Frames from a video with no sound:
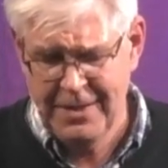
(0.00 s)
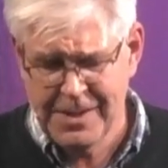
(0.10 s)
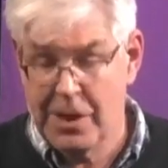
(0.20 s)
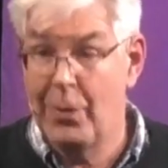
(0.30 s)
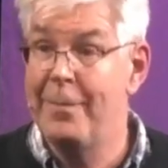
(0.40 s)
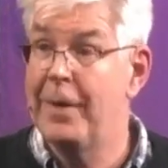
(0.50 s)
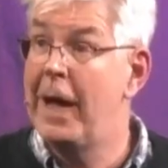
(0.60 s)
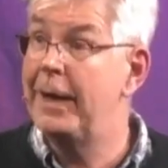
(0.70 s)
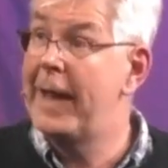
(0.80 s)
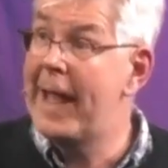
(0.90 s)
So
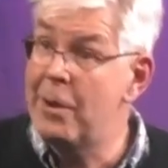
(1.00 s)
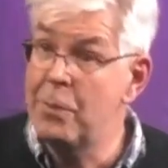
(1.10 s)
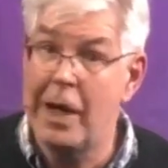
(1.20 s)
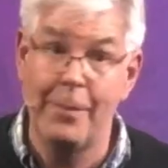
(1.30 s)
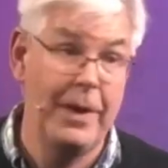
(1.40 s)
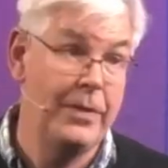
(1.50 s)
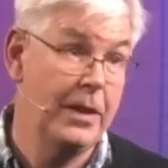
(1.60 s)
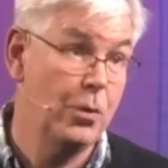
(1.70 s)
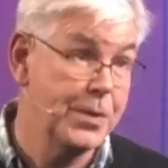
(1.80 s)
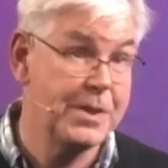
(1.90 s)
now, in the
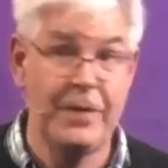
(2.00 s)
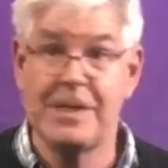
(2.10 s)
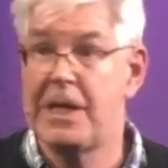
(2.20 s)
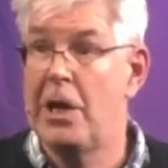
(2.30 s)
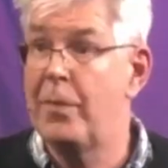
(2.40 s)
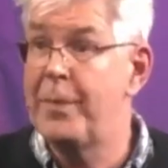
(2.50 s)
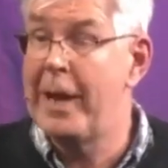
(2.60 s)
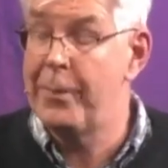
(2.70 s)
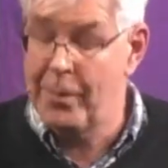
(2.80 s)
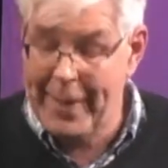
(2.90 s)
course of this year, we've been
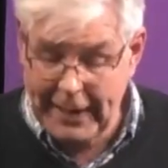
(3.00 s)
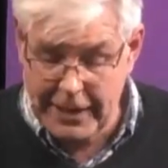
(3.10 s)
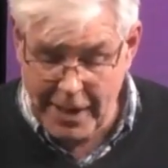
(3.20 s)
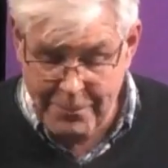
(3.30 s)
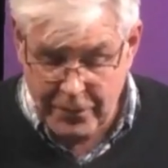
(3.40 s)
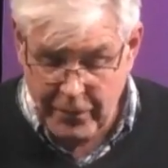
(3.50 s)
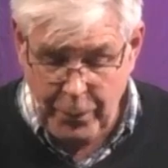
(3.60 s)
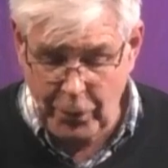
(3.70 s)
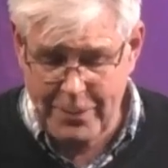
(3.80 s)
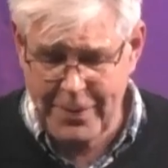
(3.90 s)
able to make a number of
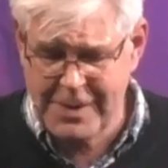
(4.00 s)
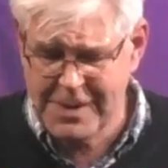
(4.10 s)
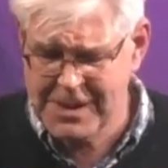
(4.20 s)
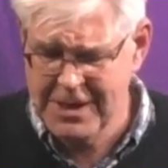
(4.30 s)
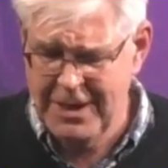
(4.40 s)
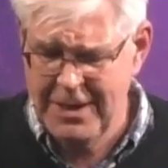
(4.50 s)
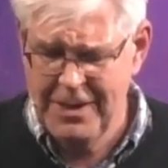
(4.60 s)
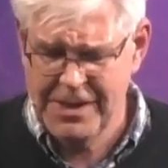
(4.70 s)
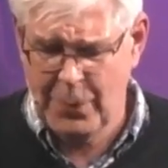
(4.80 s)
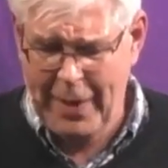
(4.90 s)
appointments.
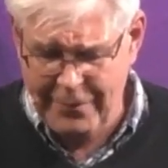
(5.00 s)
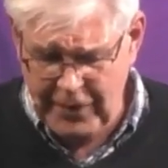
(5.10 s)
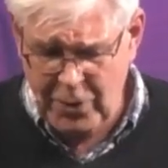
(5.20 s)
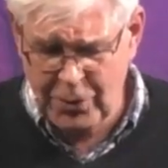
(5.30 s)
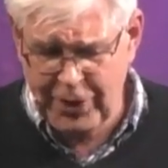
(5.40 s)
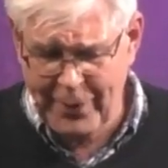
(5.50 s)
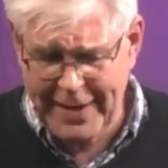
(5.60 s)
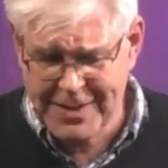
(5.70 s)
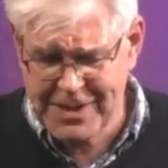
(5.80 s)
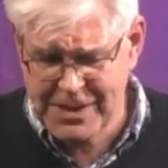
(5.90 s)
So we have local
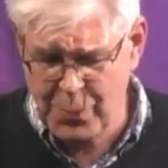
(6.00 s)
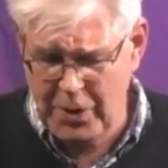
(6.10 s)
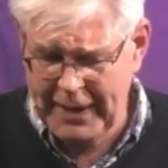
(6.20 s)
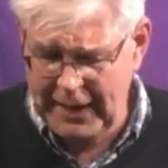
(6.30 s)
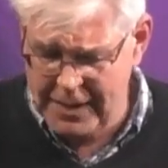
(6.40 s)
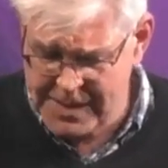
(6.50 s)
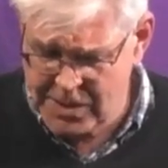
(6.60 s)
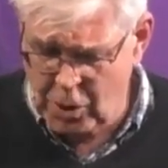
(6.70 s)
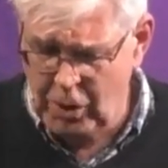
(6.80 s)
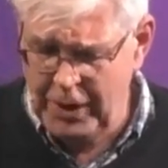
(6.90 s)
directors working in
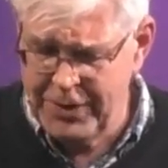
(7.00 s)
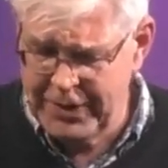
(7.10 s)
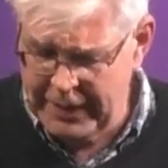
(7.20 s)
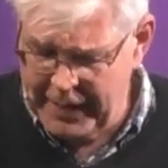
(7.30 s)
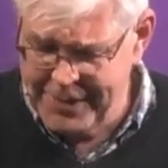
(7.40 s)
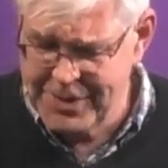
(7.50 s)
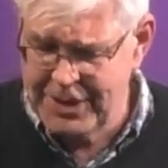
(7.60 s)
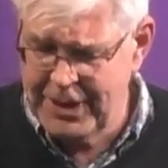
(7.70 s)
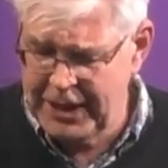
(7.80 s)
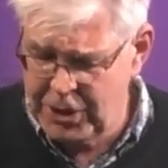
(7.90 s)
Scotland, in
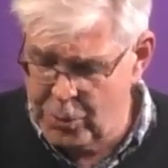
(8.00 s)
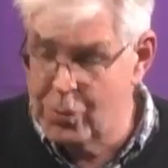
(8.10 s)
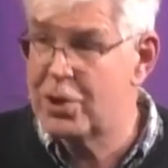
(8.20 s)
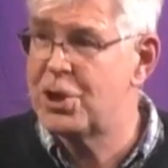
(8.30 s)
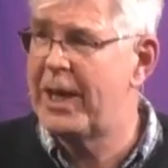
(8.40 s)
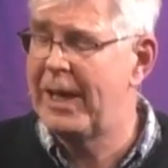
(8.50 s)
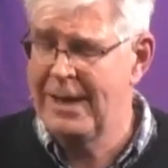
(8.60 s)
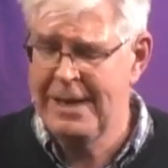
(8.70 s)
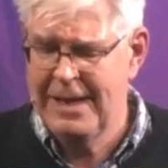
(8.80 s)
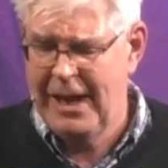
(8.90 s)
London, in Yorkshire,
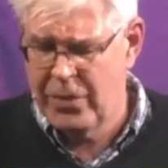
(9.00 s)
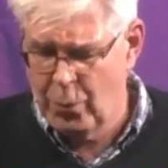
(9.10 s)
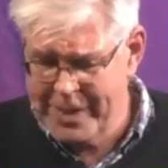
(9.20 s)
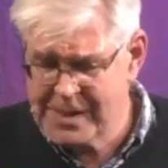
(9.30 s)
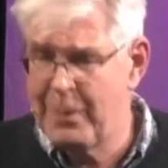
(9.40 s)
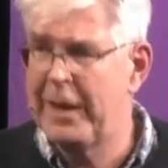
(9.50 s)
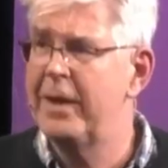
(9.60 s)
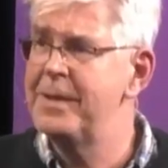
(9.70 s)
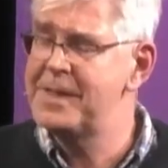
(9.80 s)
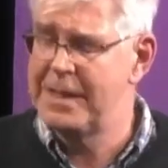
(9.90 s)
in the West
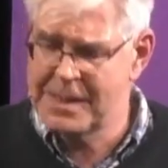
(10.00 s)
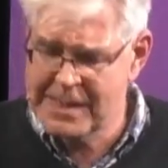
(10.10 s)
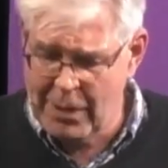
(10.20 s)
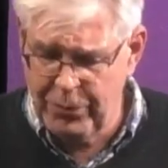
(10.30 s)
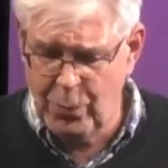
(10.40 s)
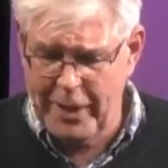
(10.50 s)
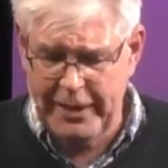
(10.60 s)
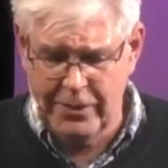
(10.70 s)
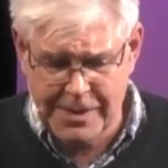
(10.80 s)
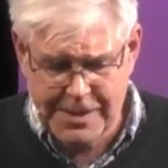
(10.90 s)
Midlands, in South
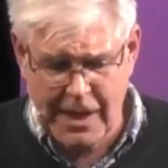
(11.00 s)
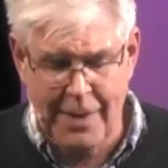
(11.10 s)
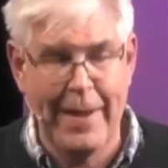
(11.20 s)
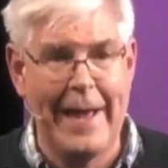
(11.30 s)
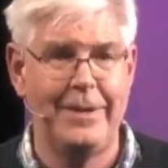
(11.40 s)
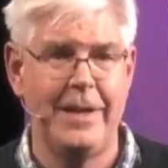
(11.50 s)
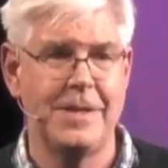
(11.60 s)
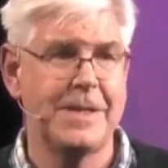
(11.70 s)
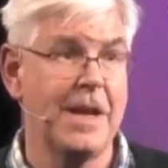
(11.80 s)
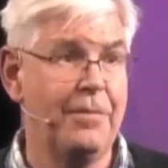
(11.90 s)
Wales, and in
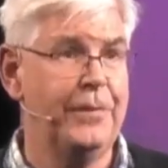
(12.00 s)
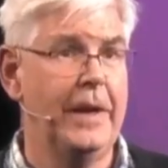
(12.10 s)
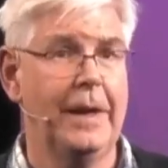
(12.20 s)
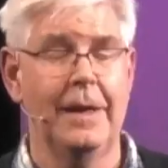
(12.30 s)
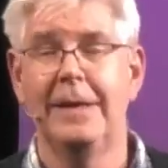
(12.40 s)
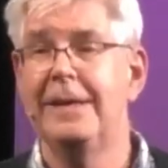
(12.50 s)
Suffolk.